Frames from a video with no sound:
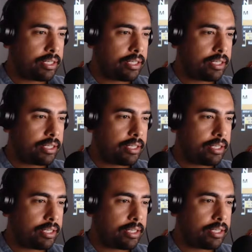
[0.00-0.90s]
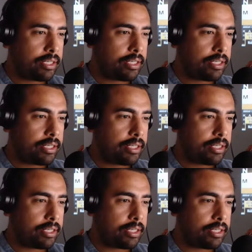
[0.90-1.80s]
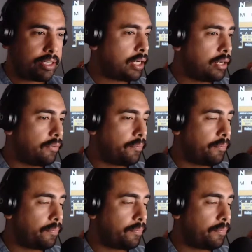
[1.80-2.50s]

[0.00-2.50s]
And Moreno could